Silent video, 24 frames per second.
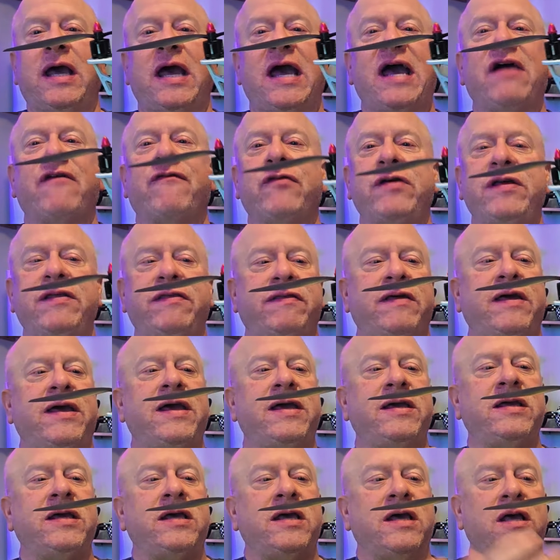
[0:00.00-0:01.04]

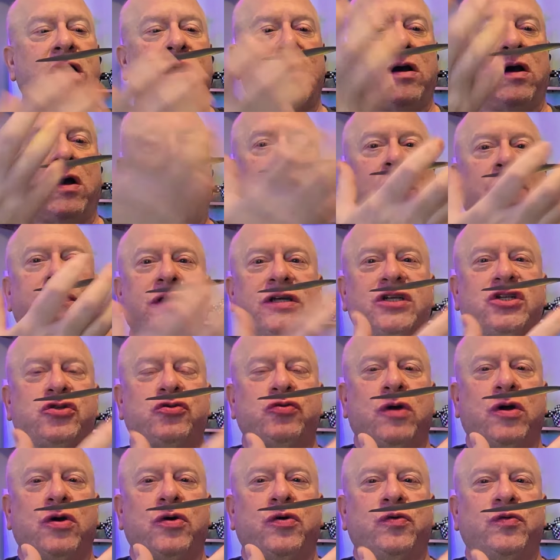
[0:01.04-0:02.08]
Everything on this
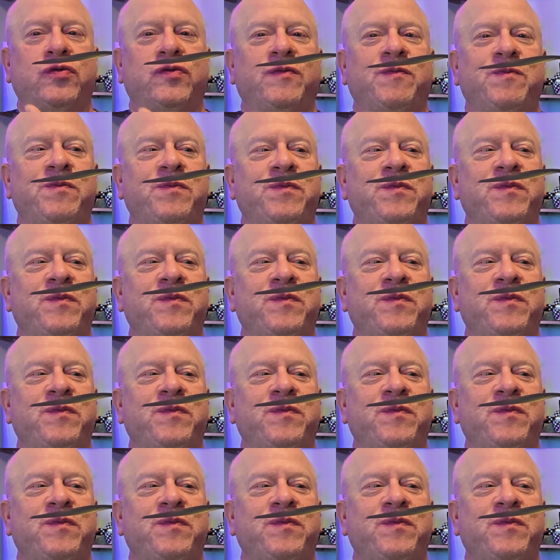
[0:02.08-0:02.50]
drone